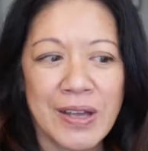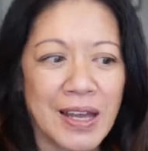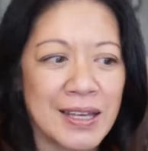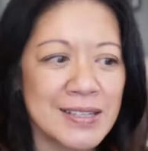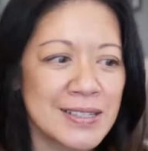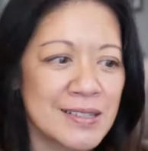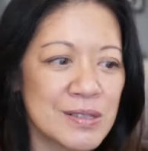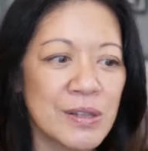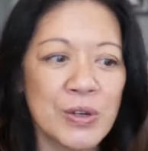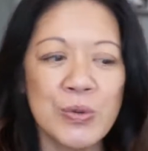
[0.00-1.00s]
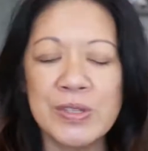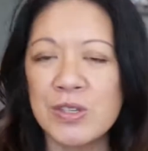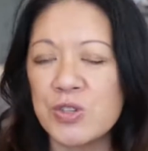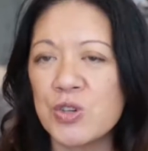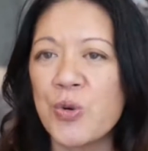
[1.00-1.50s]
He says, "Look, we
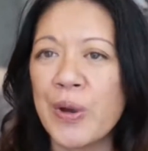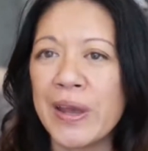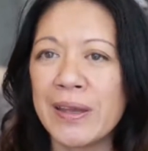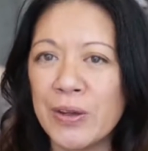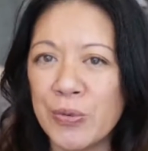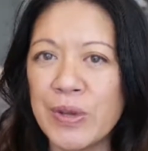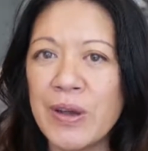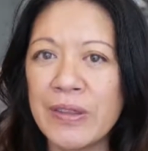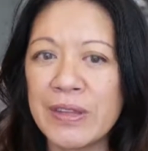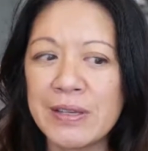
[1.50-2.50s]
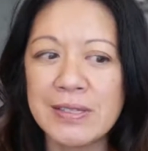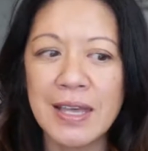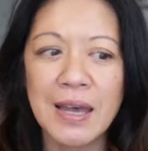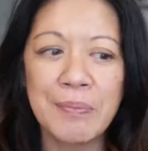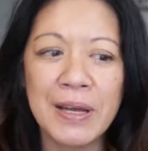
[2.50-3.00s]
agree on this,
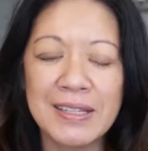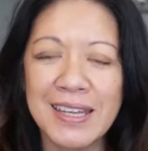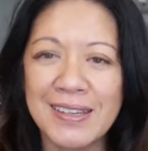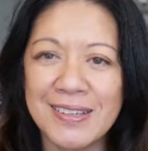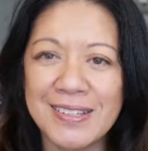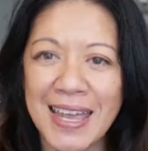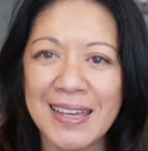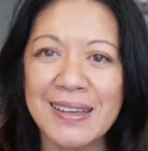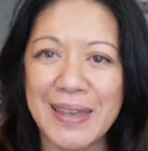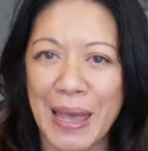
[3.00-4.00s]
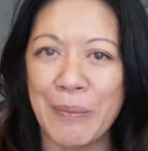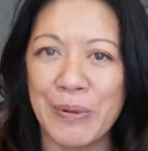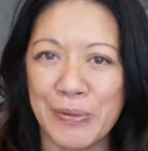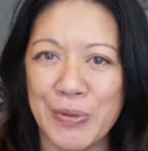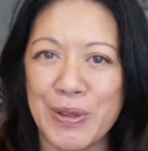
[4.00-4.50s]
but can you take a
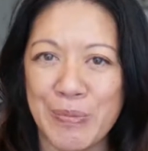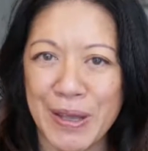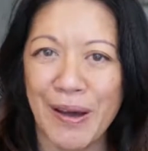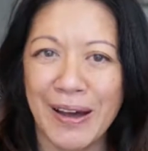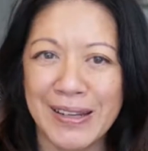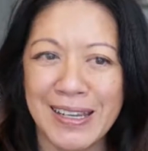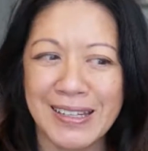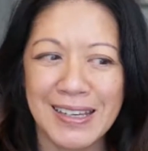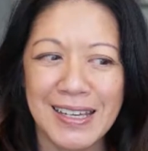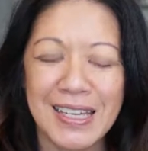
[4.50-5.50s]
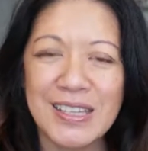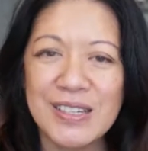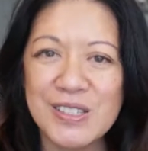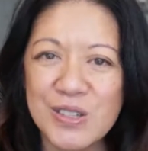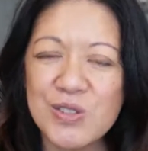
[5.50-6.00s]
gamble with me on it? Can
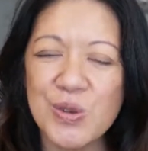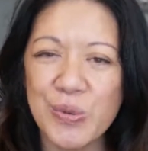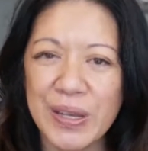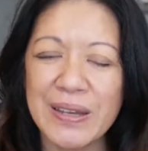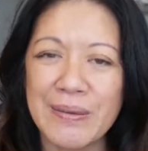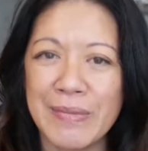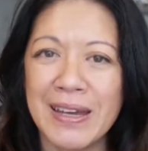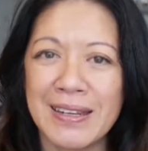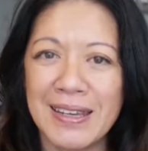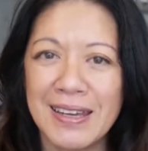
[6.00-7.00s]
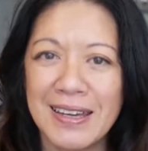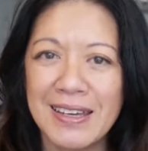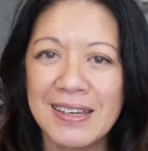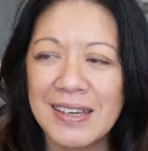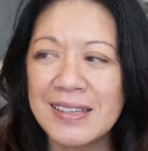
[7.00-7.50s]
you disagree and commit?"
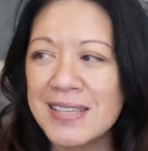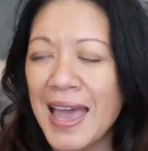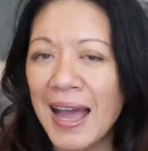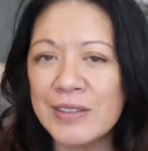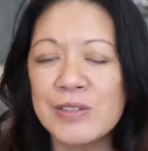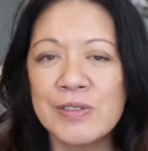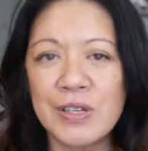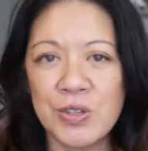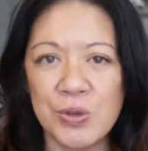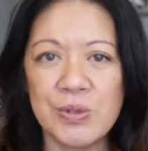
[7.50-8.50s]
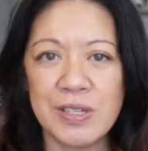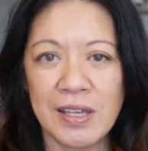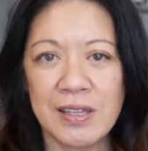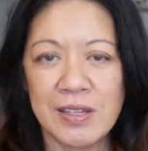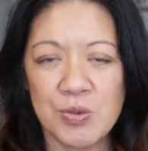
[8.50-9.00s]
It's actively
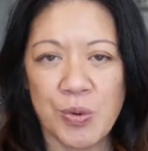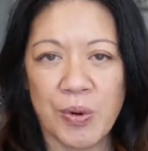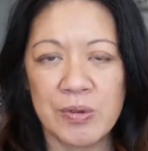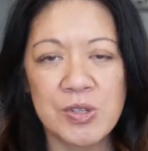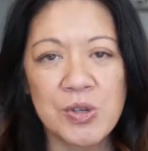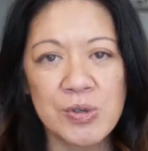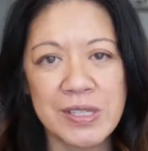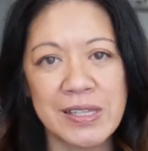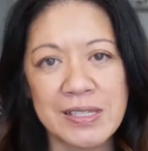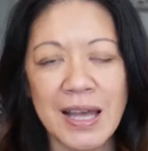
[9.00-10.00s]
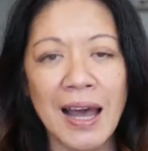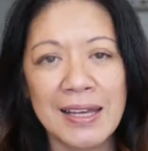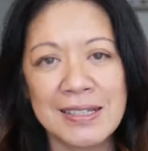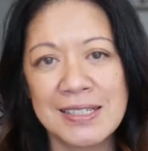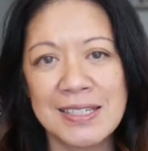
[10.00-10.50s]
using these words, using this
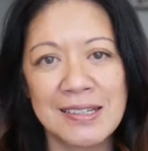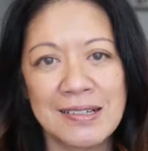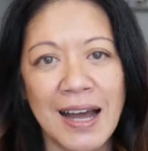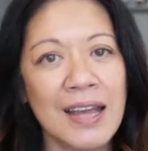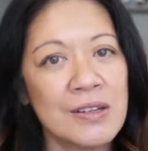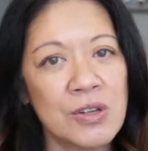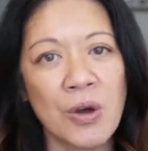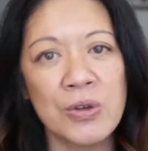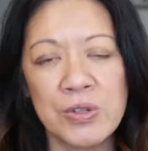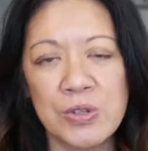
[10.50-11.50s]
idea. I know you